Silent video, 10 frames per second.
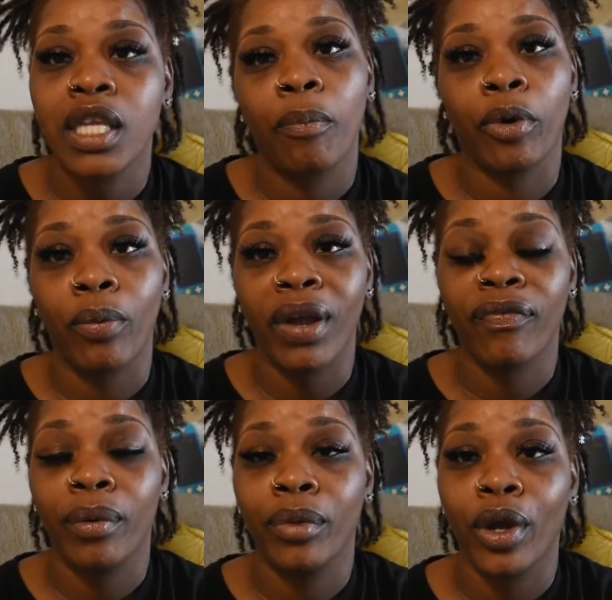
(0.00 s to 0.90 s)
separate away
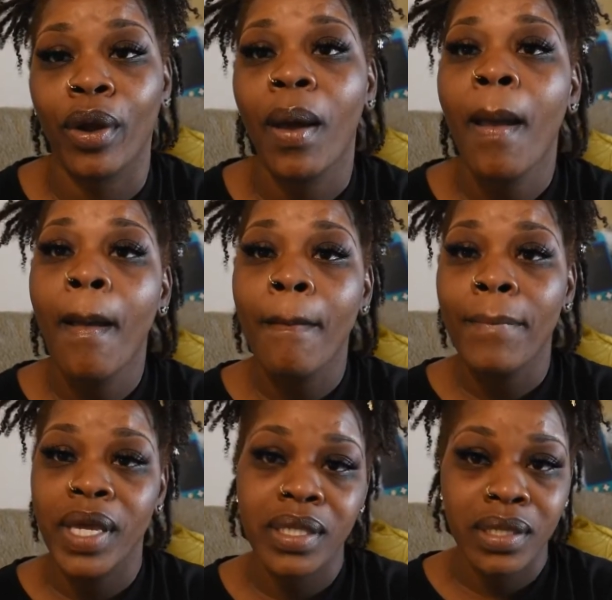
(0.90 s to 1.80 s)
from your
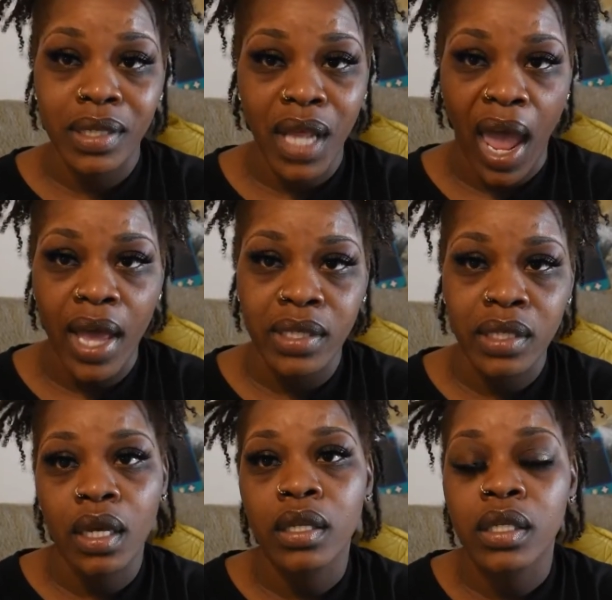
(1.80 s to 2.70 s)
business
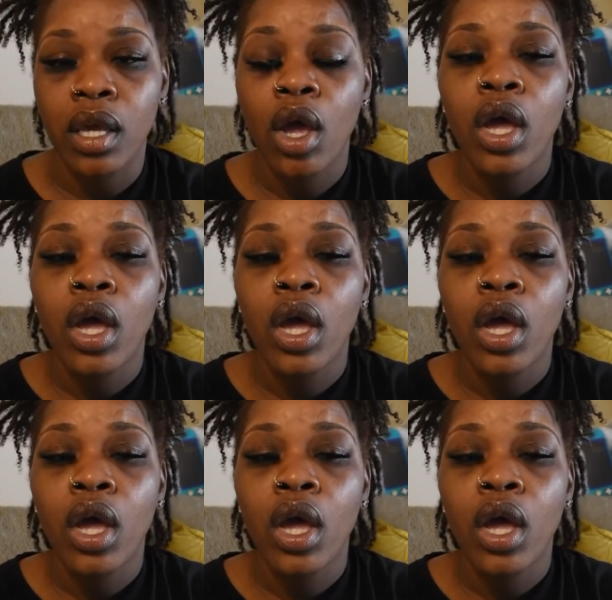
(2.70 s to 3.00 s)
assets.